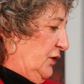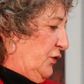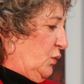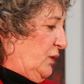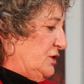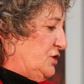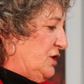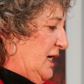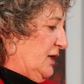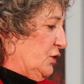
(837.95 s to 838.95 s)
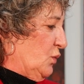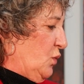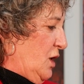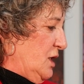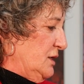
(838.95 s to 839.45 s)
The witch and her
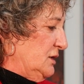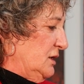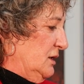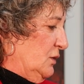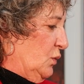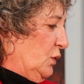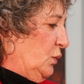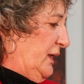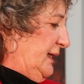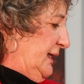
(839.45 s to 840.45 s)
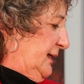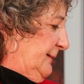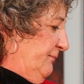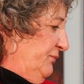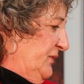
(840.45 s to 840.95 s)
wand were winning.